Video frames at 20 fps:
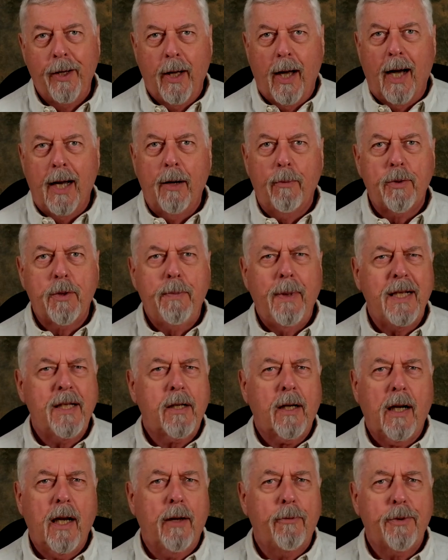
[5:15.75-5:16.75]
And it was
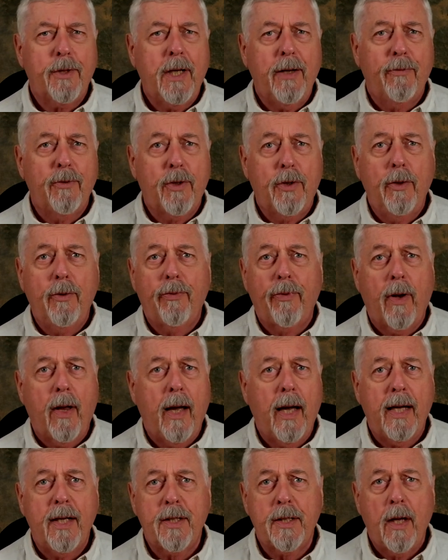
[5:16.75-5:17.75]
basically, I was given two
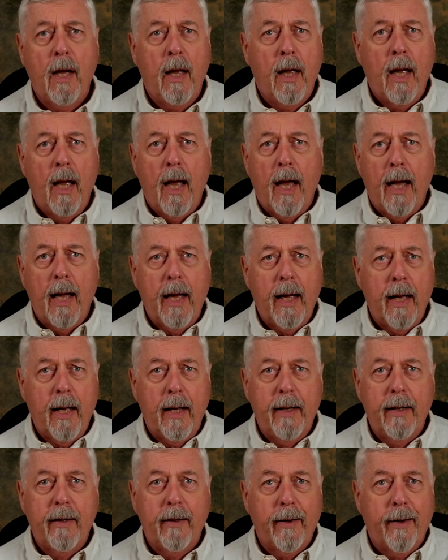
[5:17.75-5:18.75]
flies,
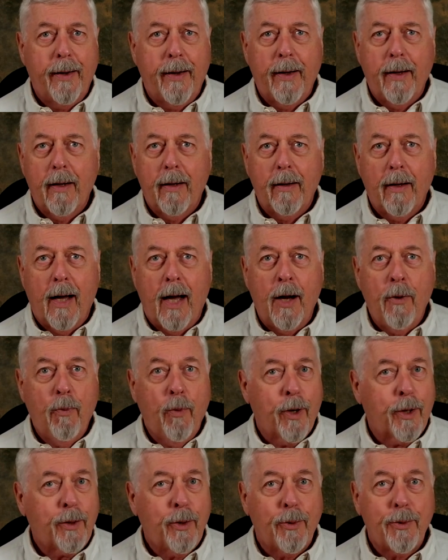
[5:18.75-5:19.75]
and I
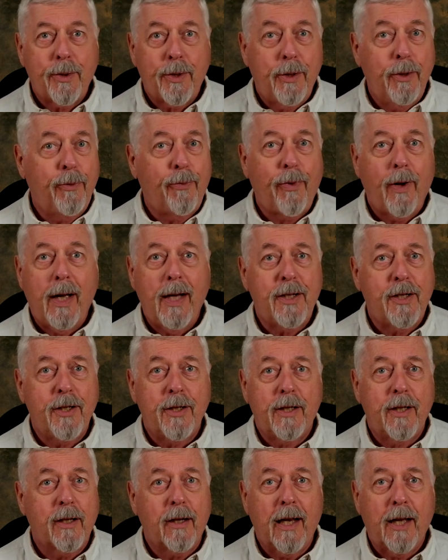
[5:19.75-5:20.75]
worked those two flies
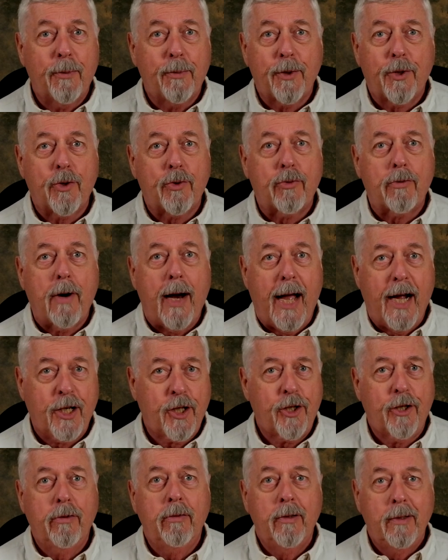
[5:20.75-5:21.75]
until they were trashed.